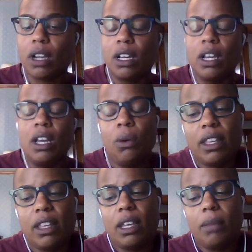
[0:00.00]
with
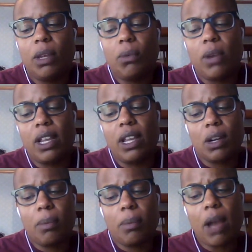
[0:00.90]
them in ways that
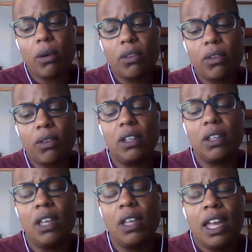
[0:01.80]
are powerful.
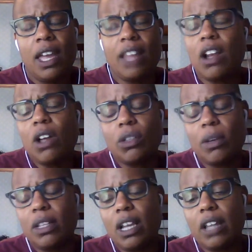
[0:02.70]
And then also, on
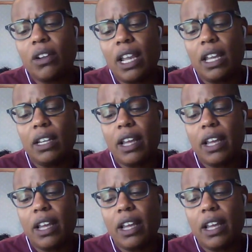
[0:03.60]
the other hand,